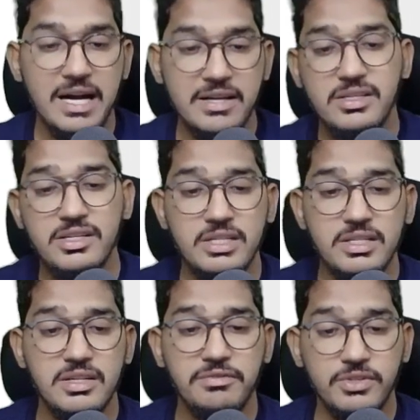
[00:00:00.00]

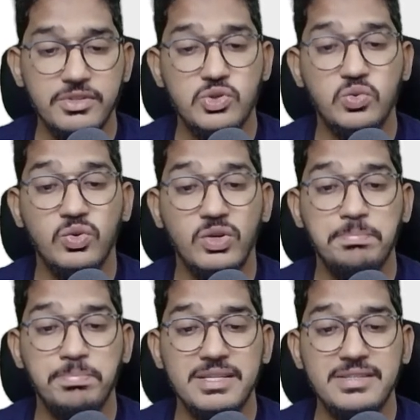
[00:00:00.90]
Assertions refers to
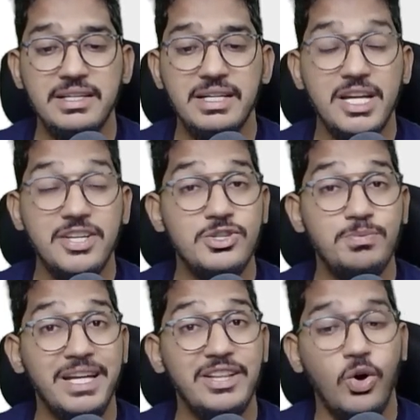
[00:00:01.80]
representations
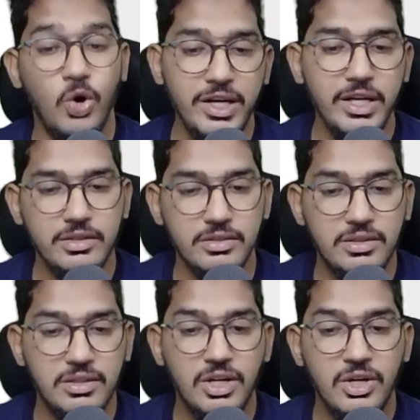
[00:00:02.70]
by the auditor
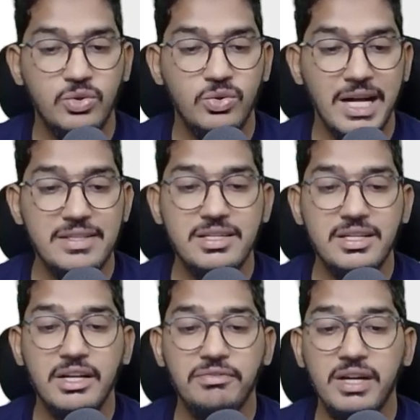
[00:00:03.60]
to
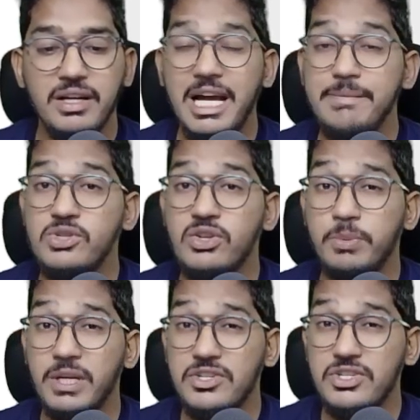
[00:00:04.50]
consider different types
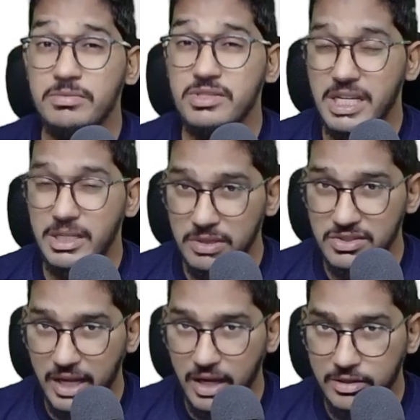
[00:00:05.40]
of potential
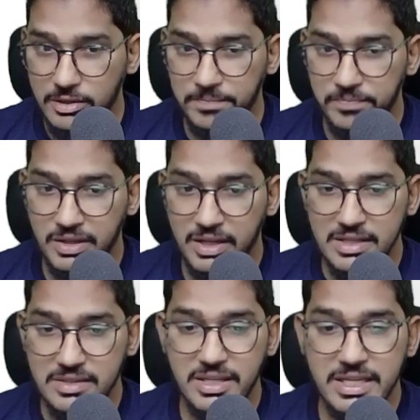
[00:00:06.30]
misstatements they occur.
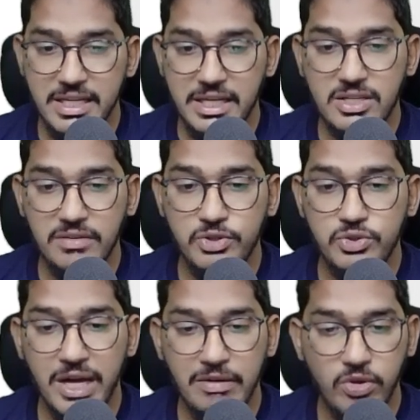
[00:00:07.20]
See, here itself you
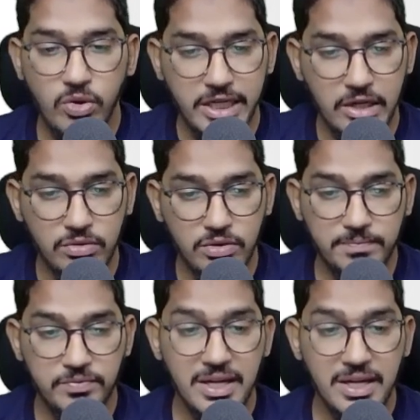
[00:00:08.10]
should have found it out.